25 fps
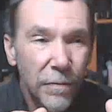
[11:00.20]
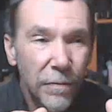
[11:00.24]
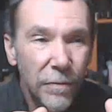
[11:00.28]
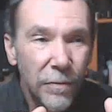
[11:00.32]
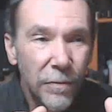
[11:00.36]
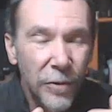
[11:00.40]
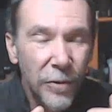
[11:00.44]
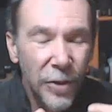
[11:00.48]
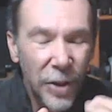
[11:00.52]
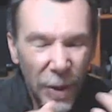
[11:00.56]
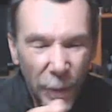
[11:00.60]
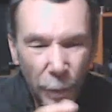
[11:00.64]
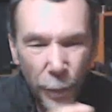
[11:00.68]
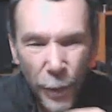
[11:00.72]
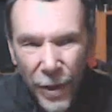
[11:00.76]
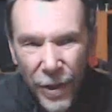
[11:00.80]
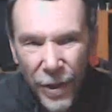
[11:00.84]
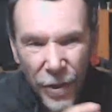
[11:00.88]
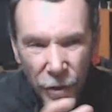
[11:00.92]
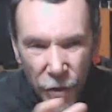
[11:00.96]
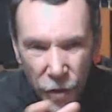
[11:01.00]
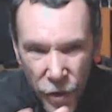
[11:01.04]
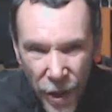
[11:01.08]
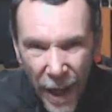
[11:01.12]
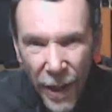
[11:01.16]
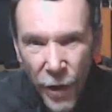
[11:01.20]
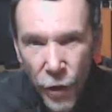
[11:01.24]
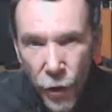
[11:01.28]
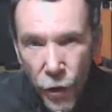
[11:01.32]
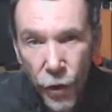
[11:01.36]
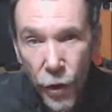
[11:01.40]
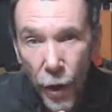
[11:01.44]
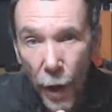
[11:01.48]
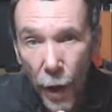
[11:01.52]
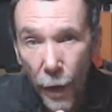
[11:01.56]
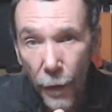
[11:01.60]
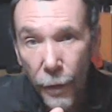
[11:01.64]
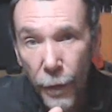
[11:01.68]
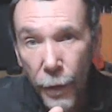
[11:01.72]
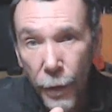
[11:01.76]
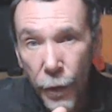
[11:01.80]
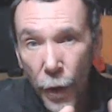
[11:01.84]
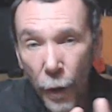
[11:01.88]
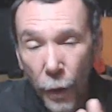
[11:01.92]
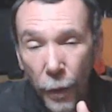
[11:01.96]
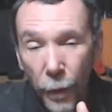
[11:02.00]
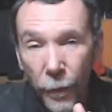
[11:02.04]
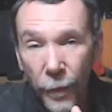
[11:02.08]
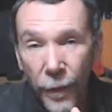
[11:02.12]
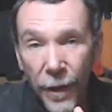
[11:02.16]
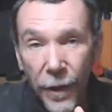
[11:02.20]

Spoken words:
different sections of photography.